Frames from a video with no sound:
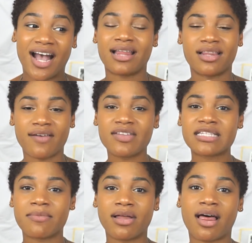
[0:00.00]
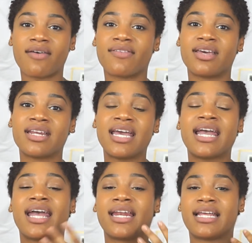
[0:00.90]
I love the smell of it,
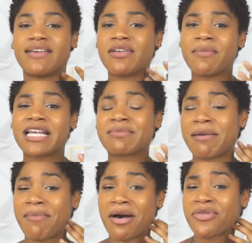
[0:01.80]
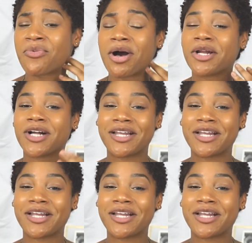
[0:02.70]
and it even makes my mouth water.